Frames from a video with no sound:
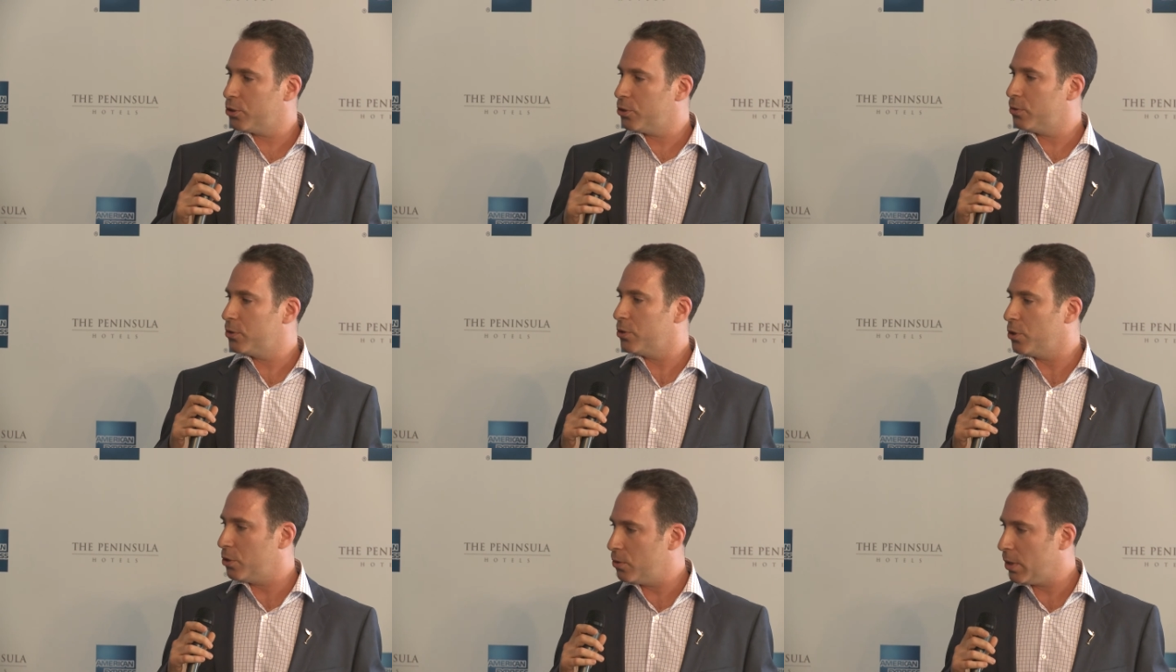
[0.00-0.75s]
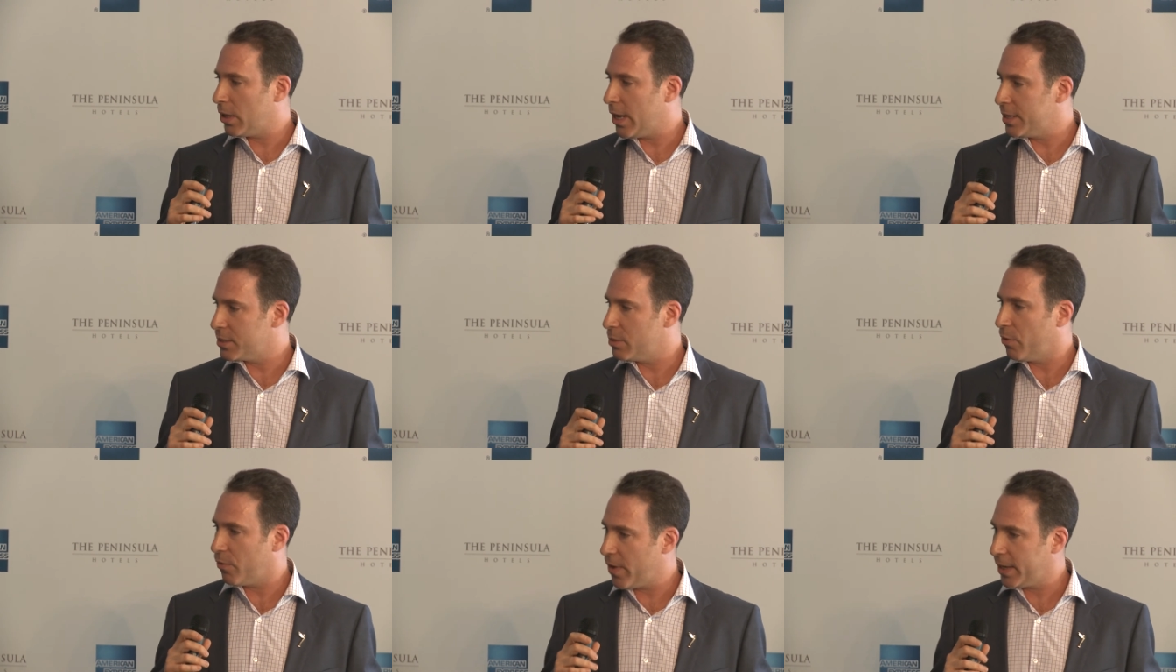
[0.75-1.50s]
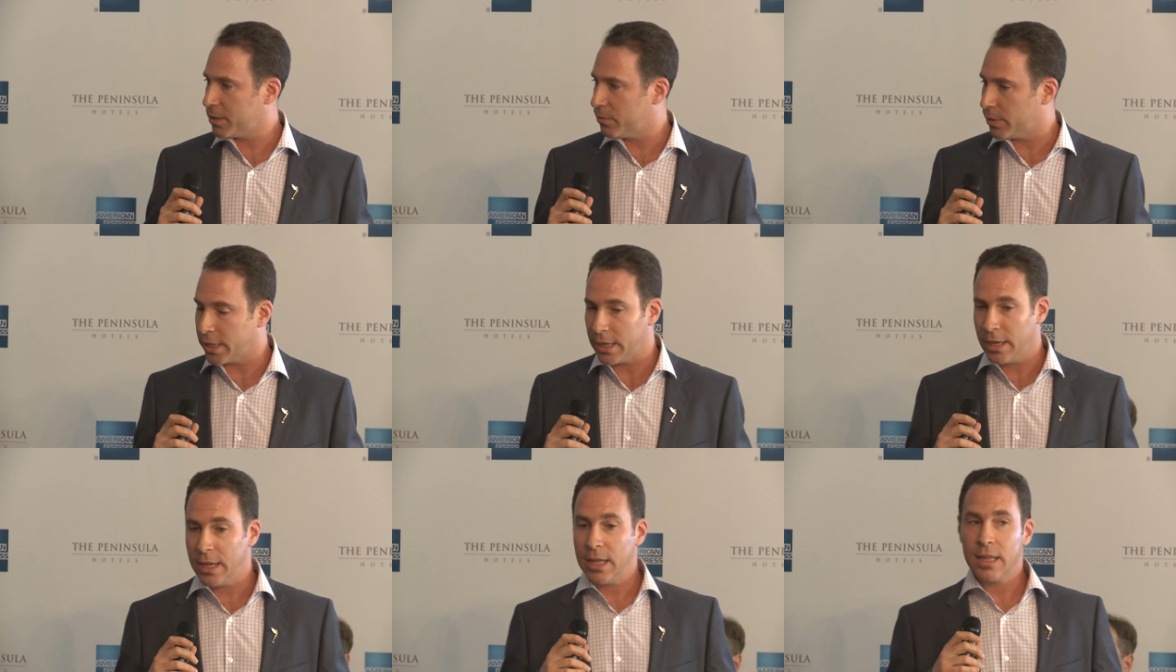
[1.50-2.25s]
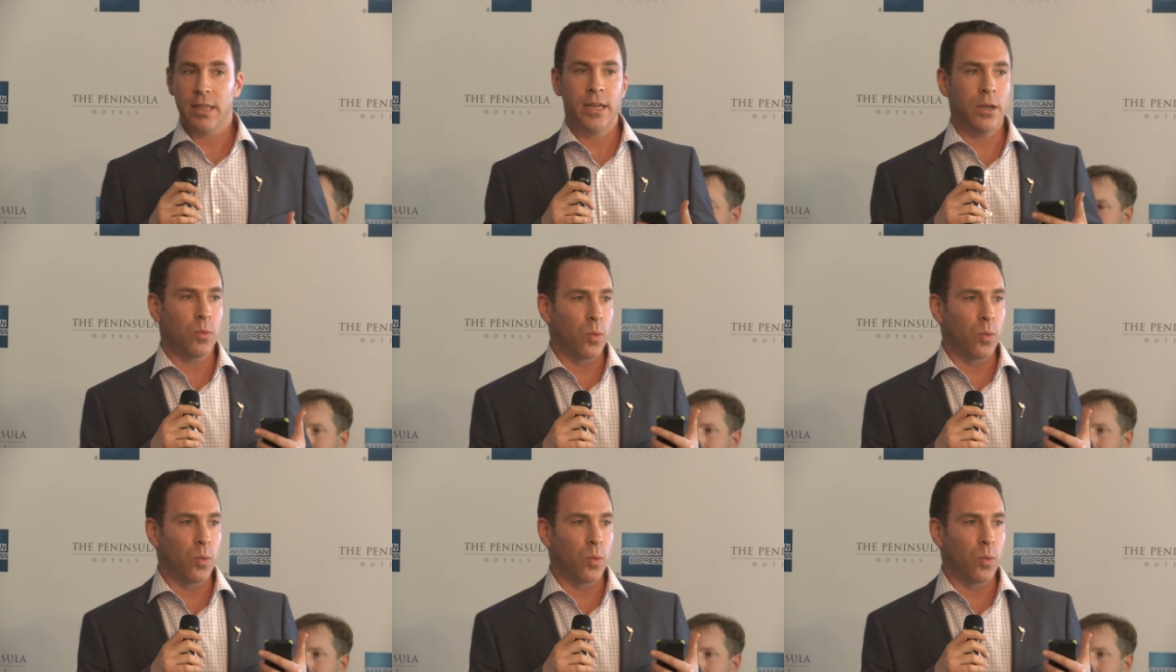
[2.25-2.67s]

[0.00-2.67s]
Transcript: choose to utilize them effectively, then it